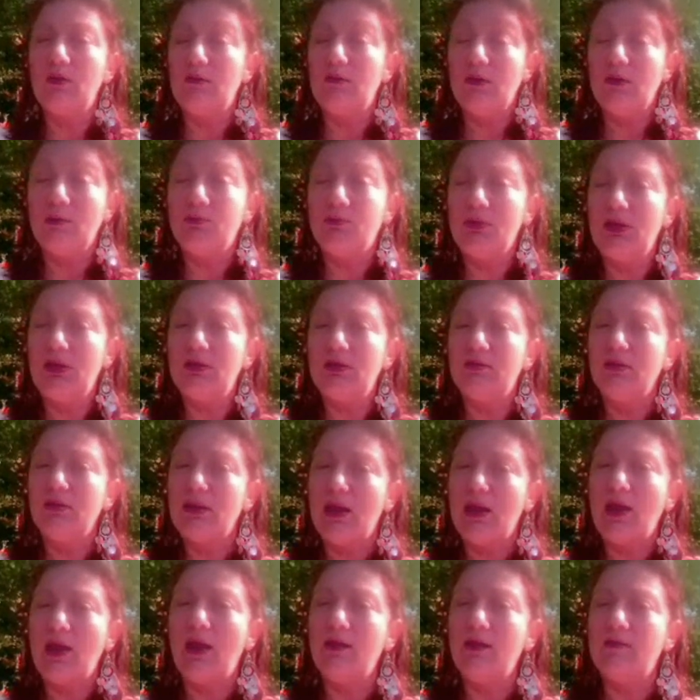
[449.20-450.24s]
you deeply into
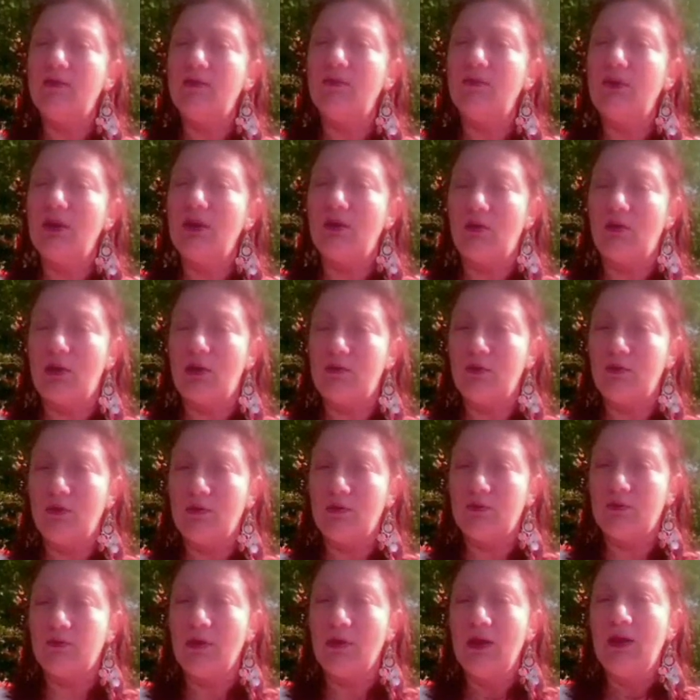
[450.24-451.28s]
the heads of
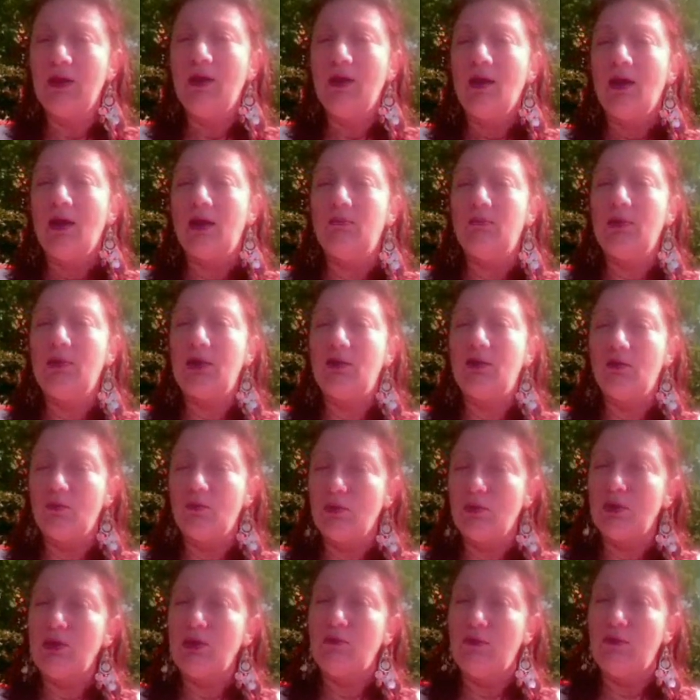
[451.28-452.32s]
characters and make you
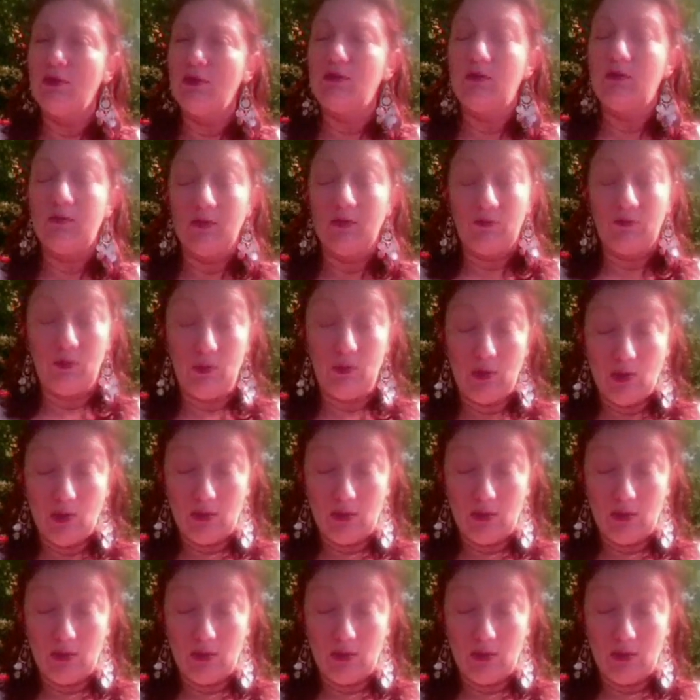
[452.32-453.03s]
really feel as if you